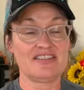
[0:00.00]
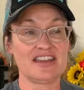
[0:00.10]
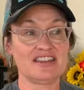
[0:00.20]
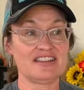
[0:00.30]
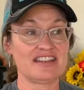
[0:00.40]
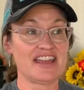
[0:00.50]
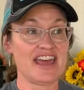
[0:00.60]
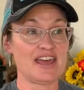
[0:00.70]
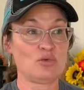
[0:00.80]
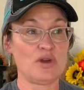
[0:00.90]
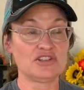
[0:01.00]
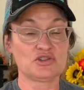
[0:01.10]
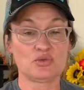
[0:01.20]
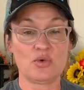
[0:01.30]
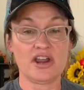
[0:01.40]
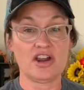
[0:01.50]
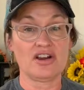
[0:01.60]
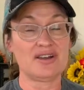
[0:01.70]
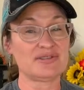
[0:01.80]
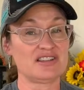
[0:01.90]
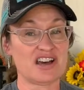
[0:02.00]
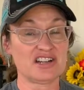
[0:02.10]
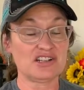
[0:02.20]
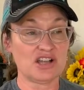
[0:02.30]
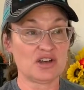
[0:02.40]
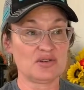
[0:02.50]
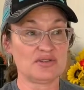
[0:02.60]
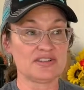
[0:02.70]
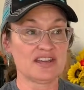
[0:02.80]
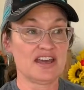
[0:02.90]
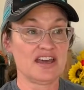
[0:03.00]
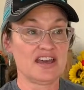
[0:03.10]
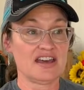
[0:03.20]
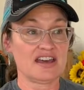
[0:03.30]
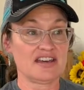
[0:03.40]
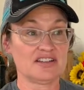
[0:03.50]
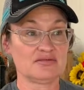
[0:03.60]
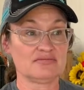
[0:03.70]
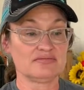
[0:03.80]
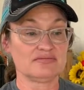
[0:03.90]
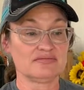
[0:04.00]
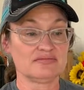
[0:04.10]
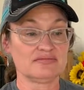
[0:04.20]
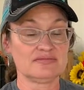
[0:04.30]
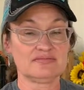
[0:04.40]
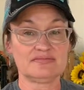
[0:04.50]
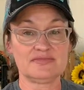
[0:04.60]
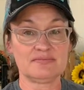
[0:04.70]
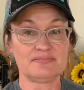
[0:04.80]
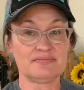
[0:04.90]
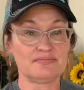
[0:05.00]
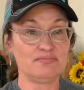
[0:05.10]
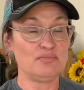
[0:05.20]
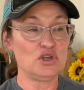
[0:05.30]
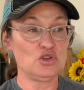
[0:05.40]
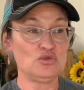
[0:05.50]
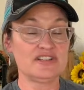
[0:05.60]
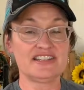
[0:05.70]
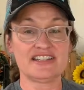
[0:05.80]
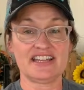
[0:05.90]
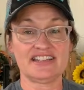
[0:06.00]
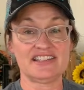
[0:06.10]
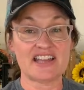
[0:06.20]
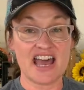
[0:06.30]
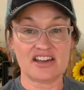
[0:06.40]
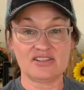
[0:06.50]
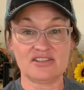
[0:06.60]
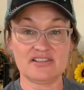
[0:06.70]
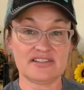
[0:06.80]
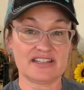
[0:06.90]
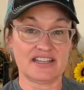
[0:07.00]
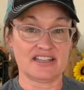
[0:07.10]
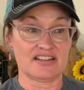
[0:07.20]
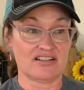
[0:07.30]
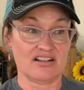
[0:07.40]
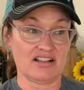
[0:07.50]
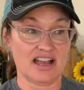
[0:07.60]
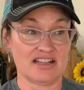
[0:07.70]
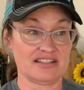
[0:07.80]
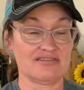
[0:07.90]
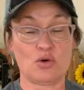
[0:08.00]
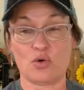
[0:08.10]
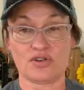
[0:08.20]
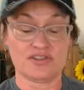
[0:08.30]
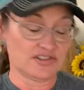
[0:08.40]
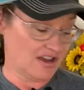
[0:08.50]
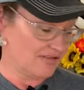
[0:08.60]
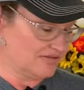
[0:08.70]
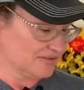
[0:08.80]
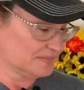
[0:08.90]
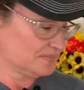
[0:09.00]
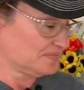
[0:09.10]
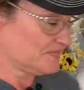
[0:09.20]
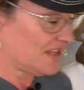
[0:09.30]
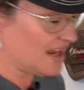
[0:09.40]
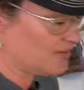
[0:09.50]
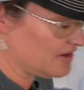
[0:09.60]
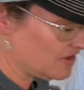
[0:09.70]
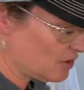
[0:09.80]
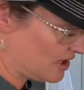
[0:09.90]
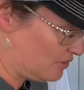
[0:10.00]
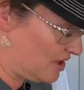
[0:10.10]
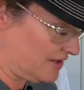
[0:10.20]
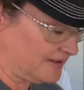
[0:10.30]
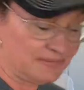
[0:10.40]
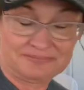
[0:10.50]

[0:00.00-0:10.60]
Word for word: They, they had Western wear. It was a lot of clothes. Um, boots and saddles and all kinds of horse stuff that I don't even know what it was.